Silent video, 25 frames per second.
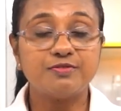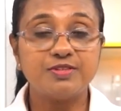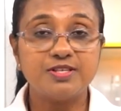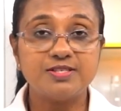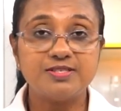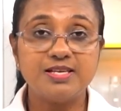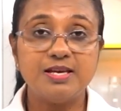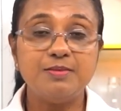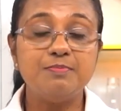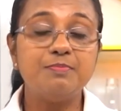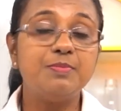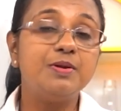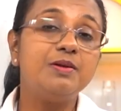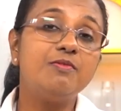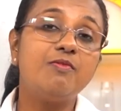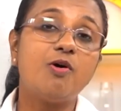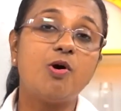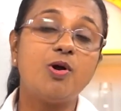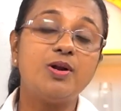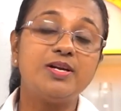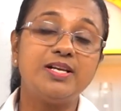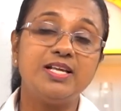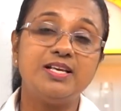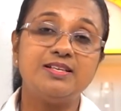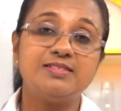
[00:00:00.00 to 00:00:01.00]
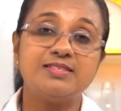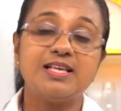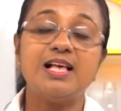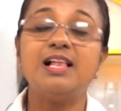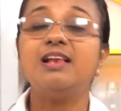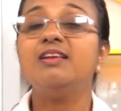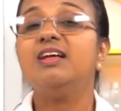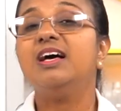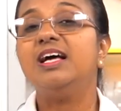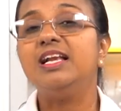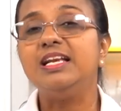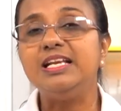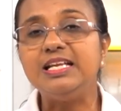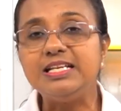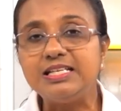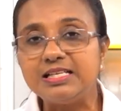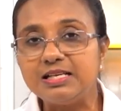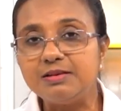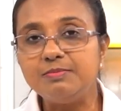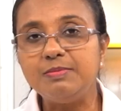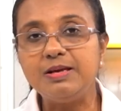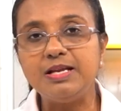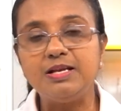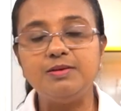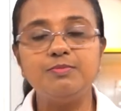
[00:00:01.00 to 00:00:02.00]
the simple voltaic cell a
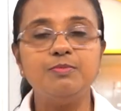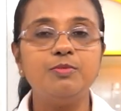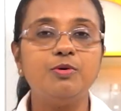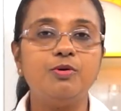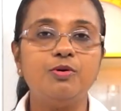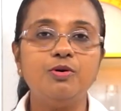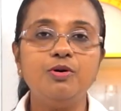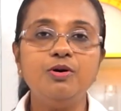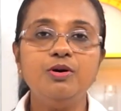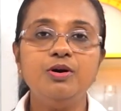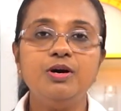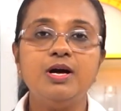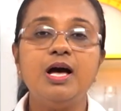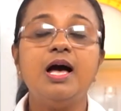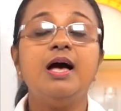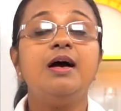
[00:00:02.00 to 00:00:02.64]
little bit more,